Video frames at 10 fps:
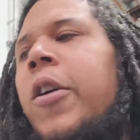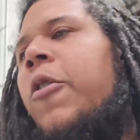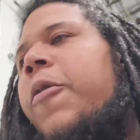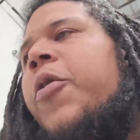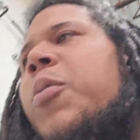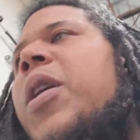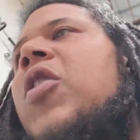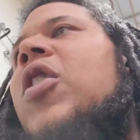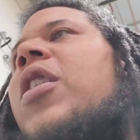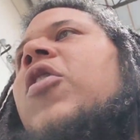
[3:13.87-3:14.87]
You feel me?
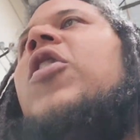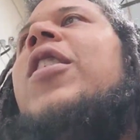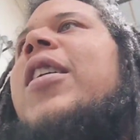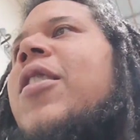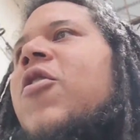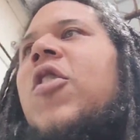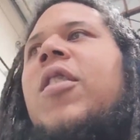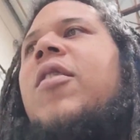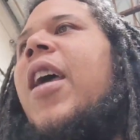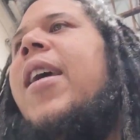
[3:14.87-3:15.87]
She she doesn't
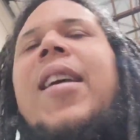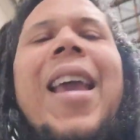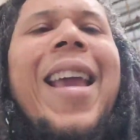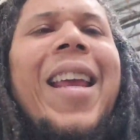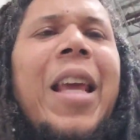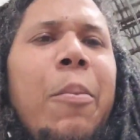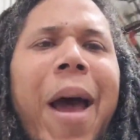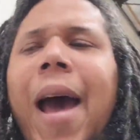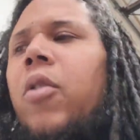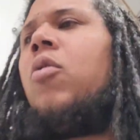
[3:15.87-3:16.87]
just take any
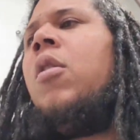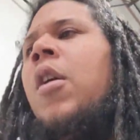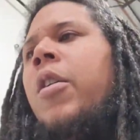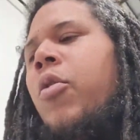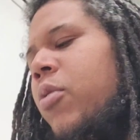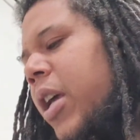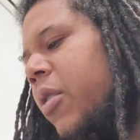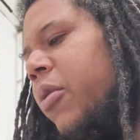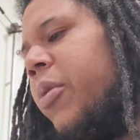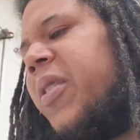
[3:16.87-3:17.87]
battle. You
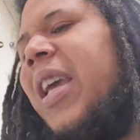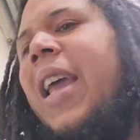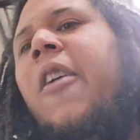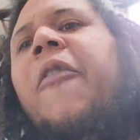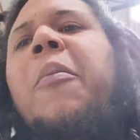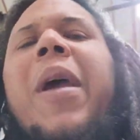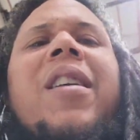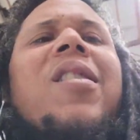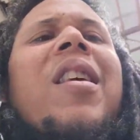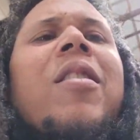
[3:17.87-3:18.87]
did what I'm saying? If it
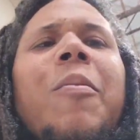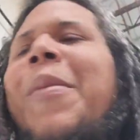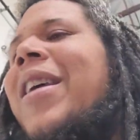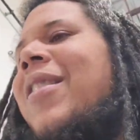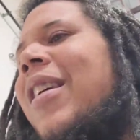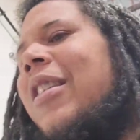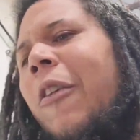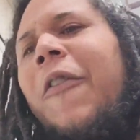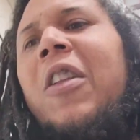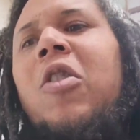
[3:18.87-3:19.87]
makes sense, it makes sense.
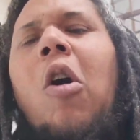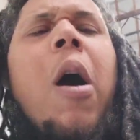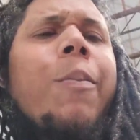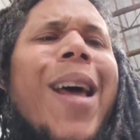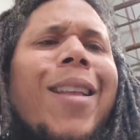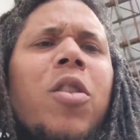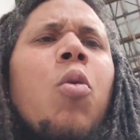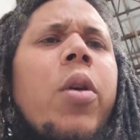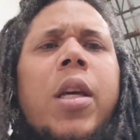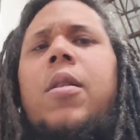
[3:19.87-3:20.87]
If it don't, I'm not
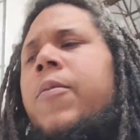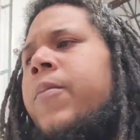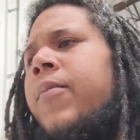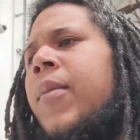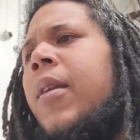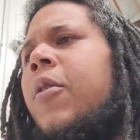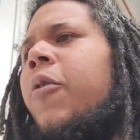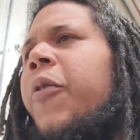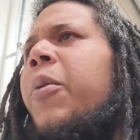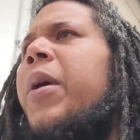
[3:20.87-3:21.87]
doing it.
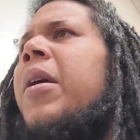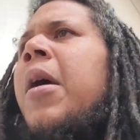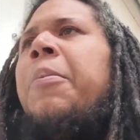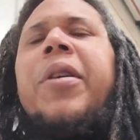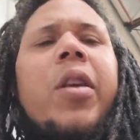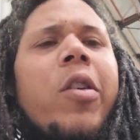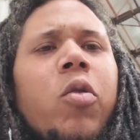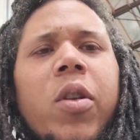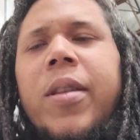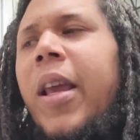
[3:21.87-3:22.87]
You feel me? Miss
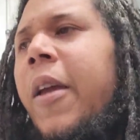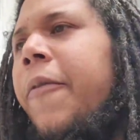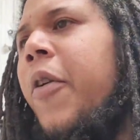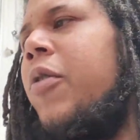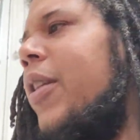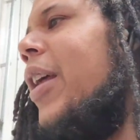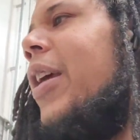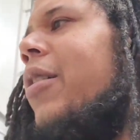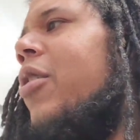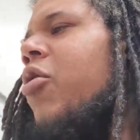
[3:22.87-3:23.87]
Hustle the same, first
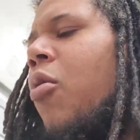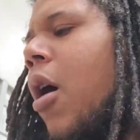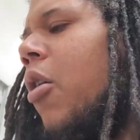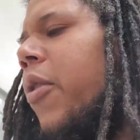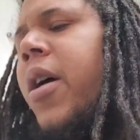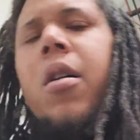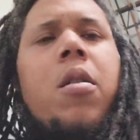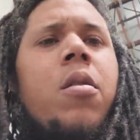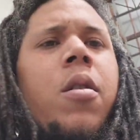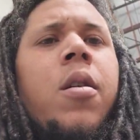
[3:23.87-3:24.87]
lady of the URL.